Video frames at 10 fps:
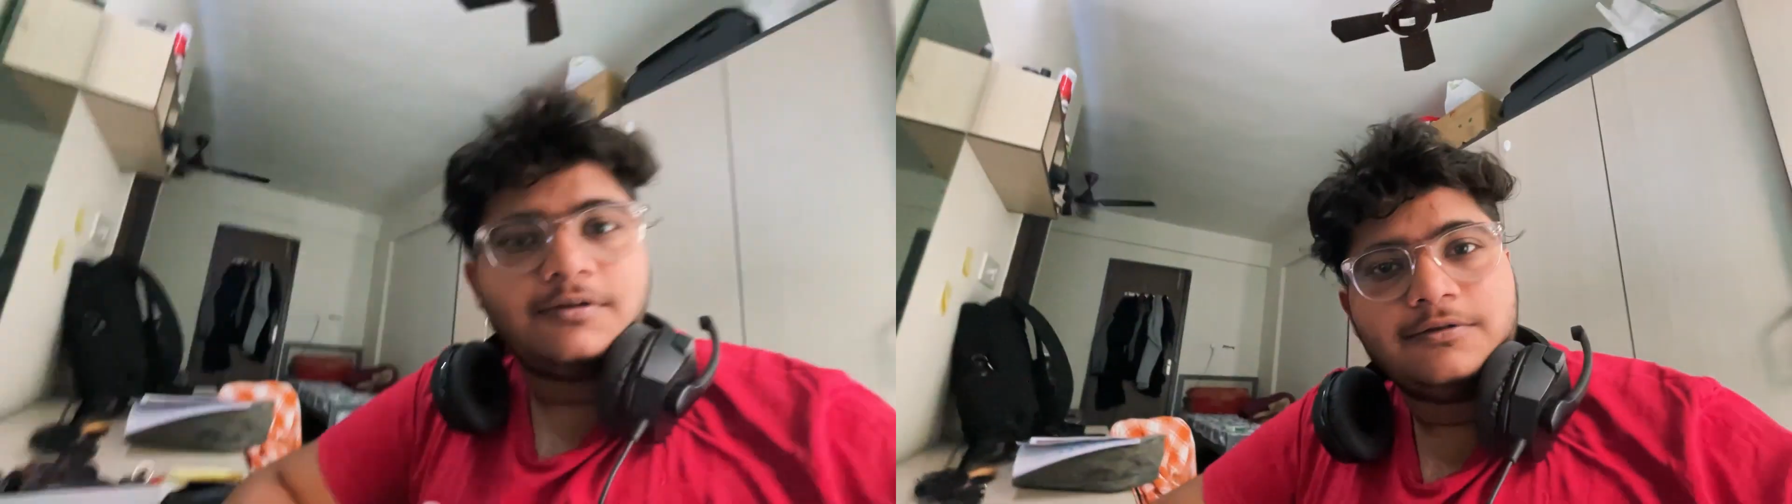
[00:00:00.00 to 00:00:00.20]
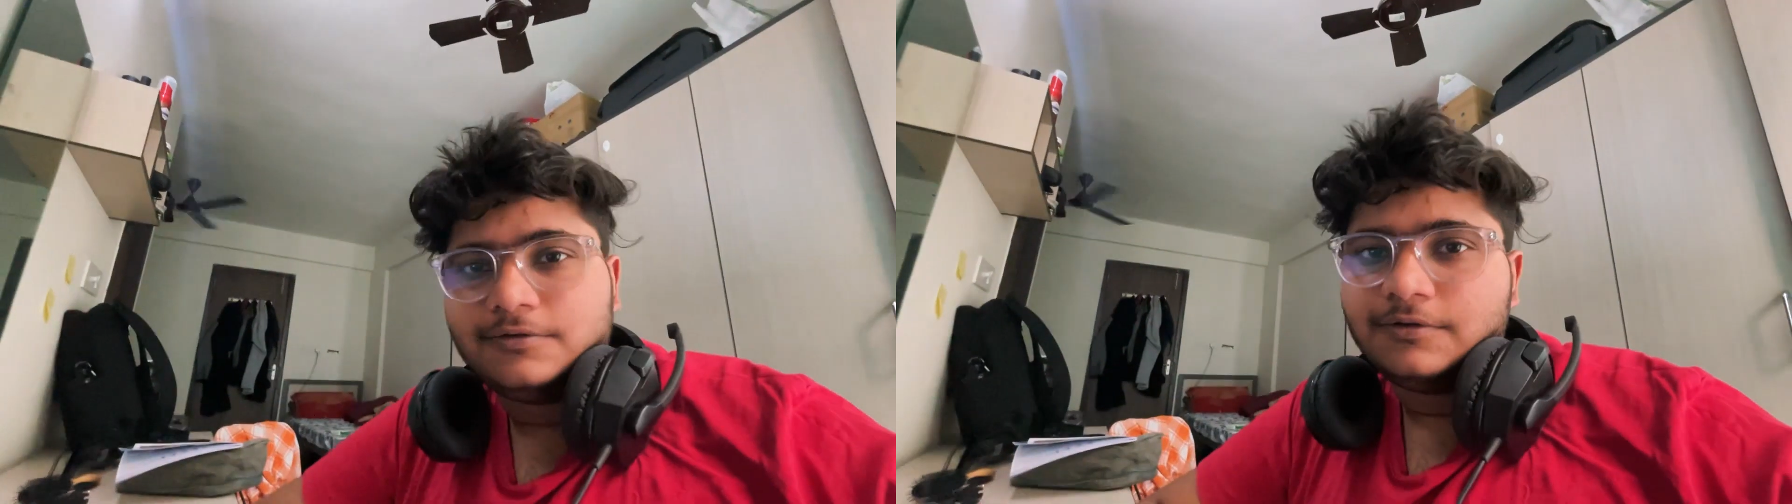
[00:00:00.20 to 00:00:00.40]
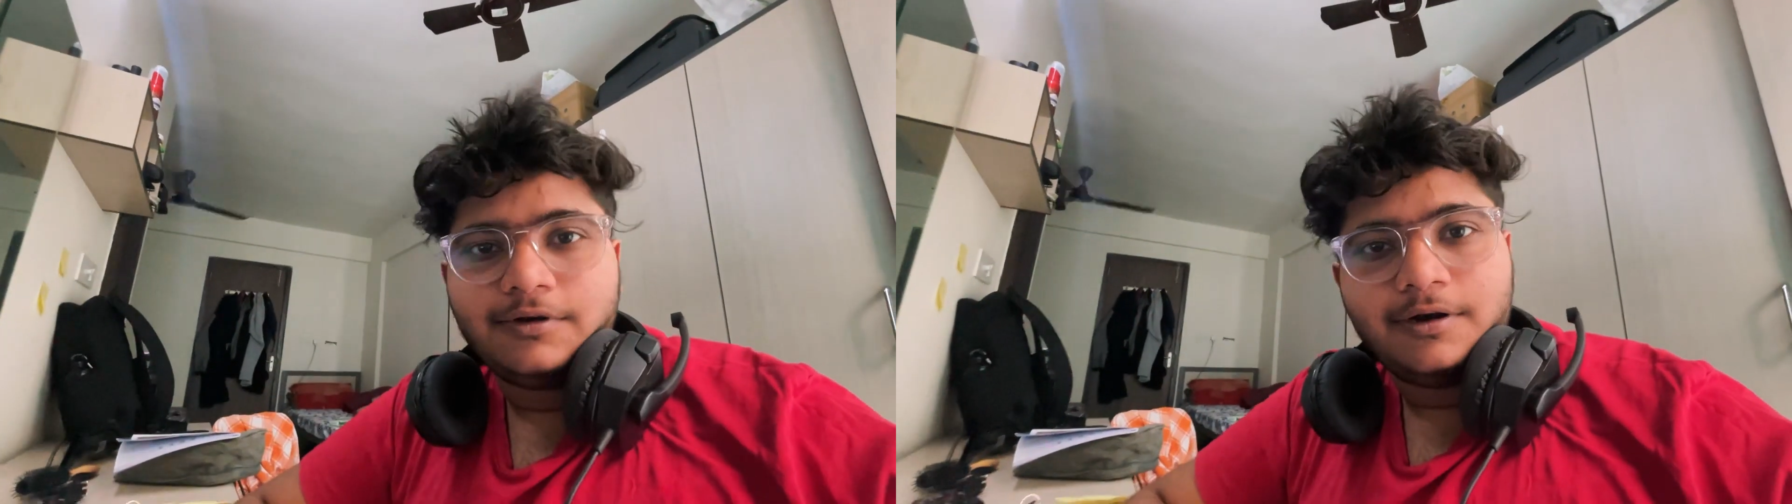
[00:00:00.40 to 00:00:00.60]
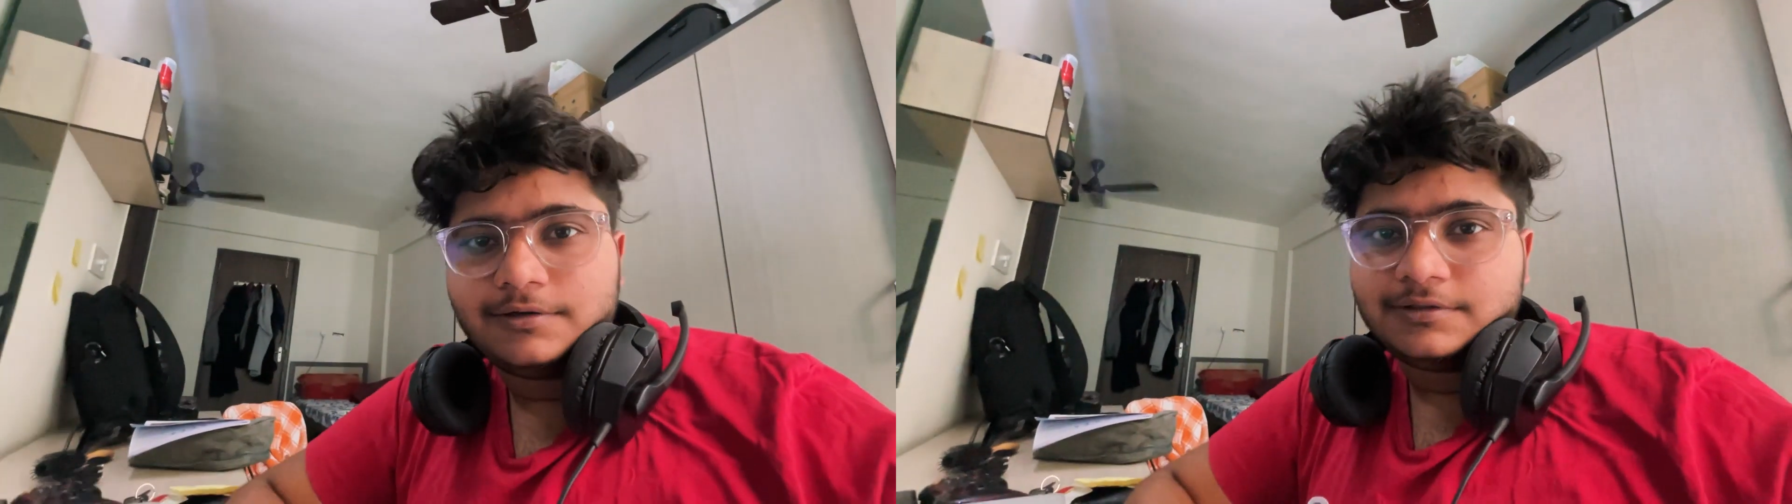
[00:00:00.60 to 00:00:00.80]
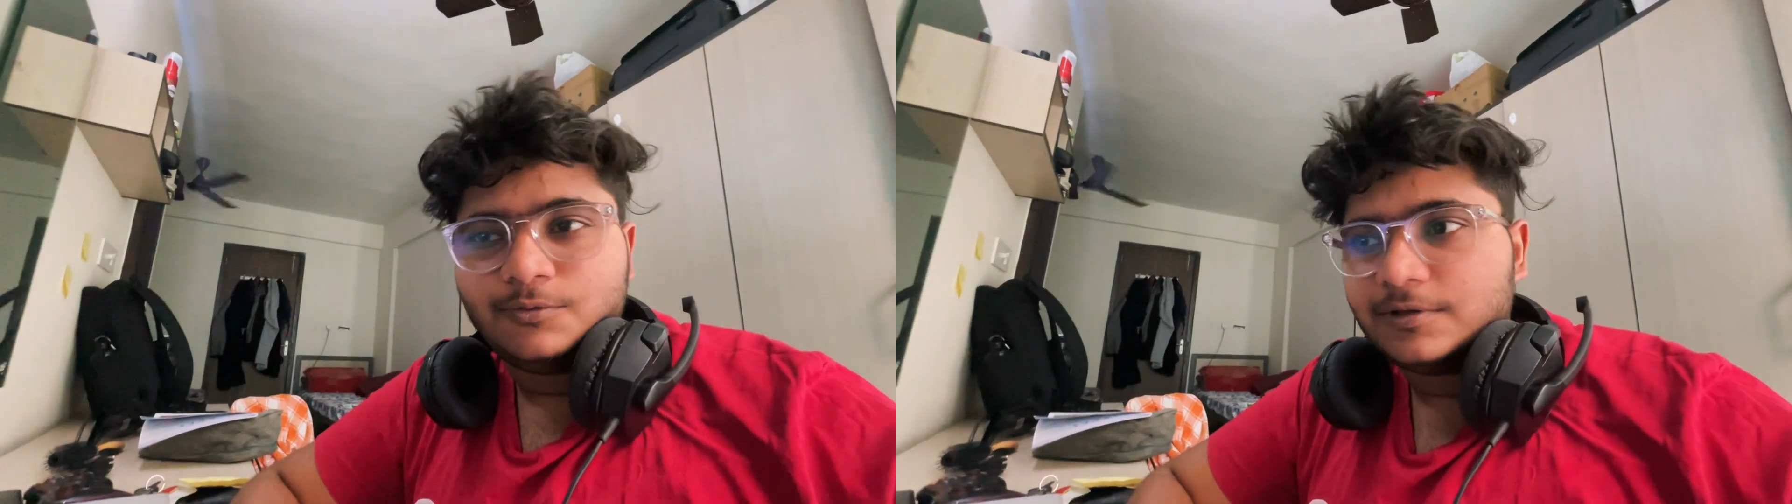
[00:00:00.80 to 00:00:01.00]
also
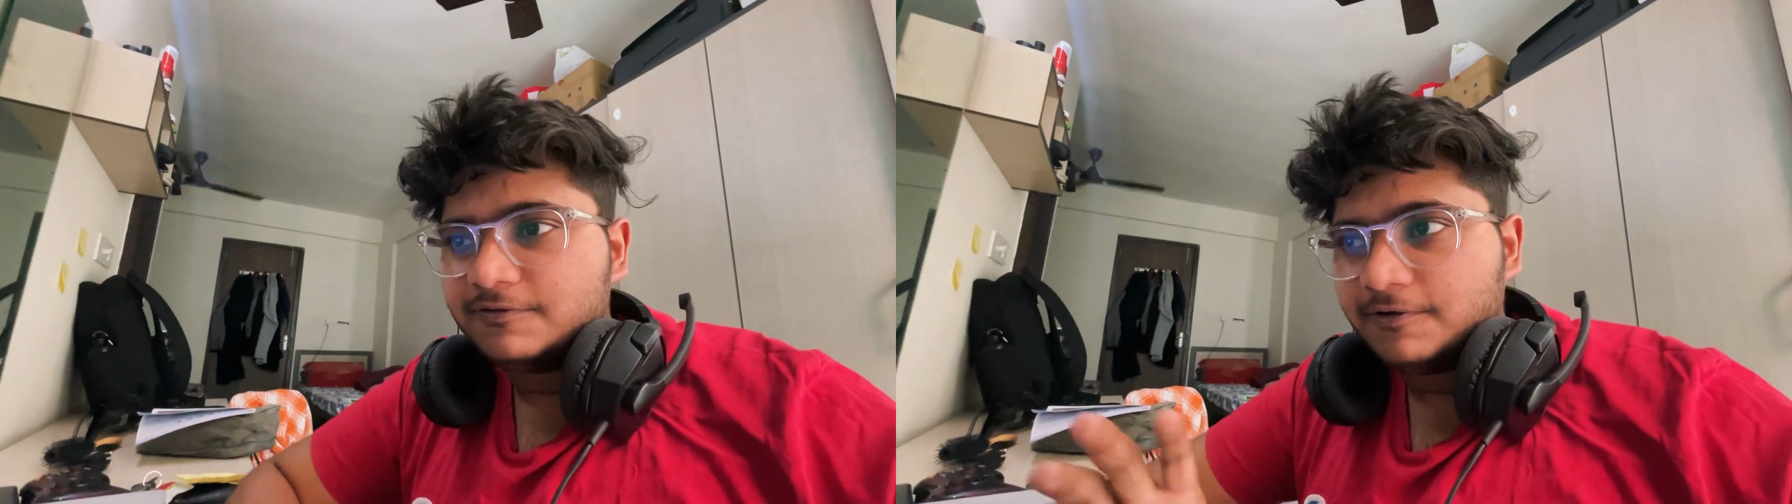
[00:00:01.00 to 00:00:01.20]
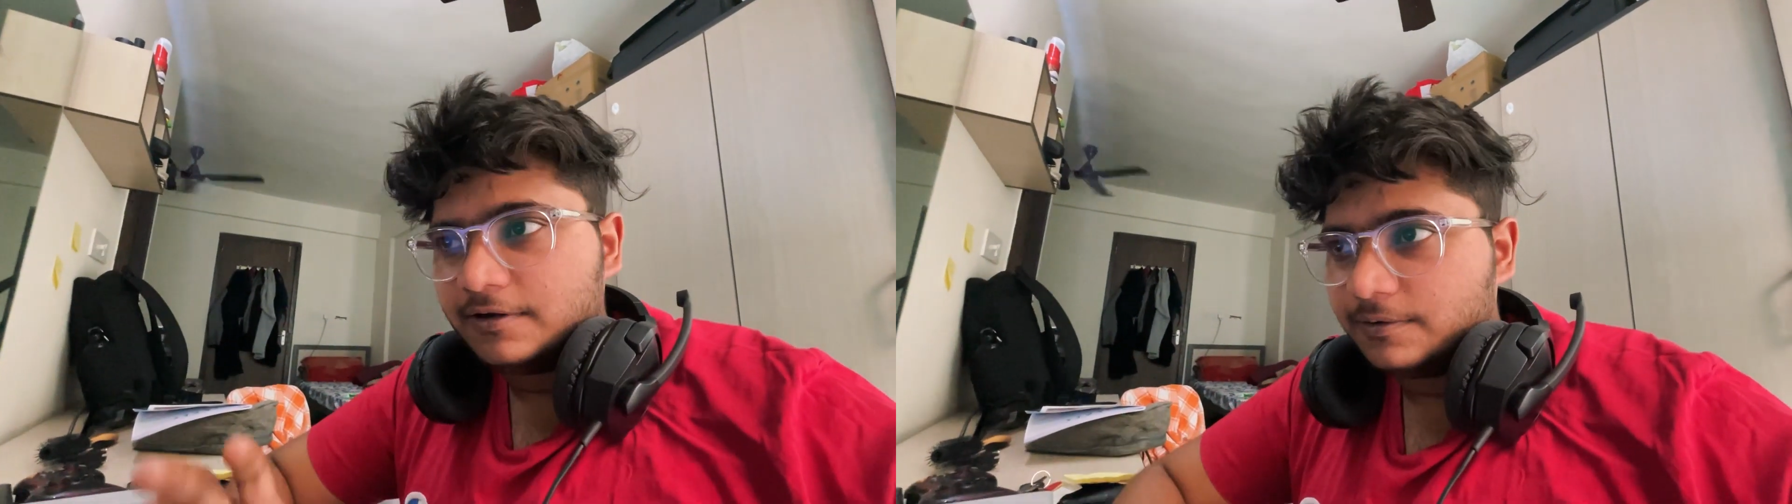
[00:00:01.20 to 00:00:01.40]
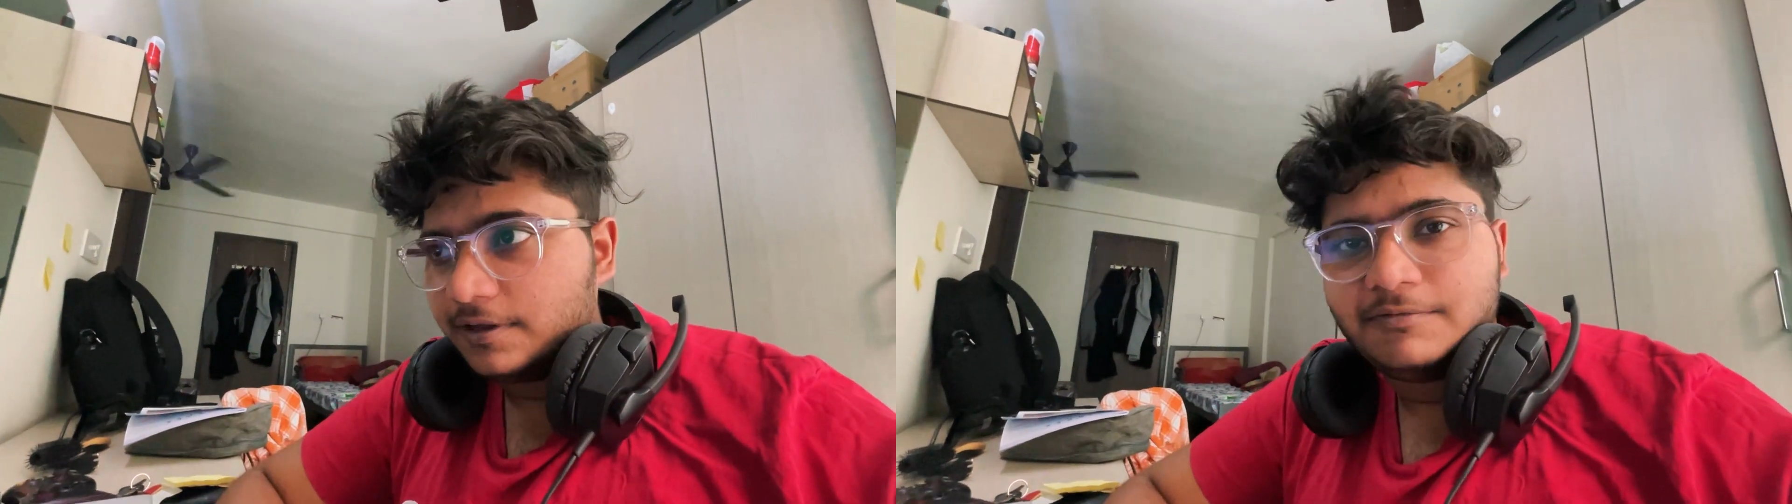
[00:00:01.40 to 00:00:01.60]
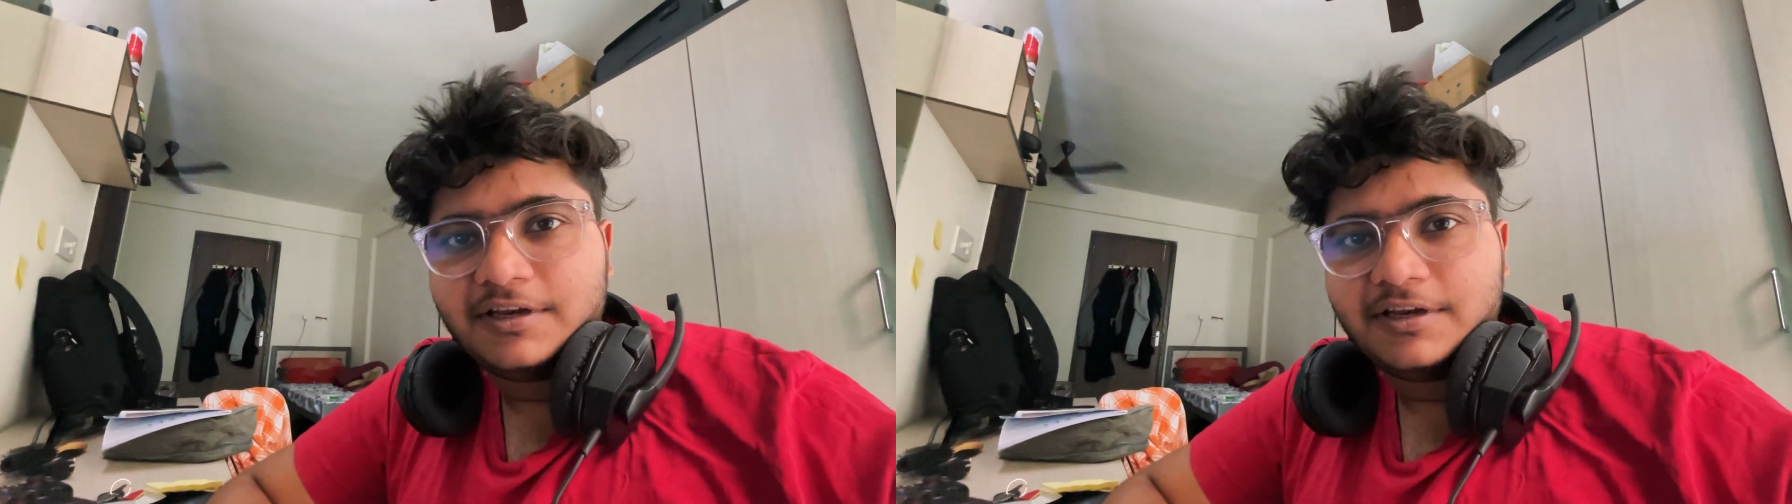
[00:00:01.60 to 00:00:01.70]
not so much fun, okay?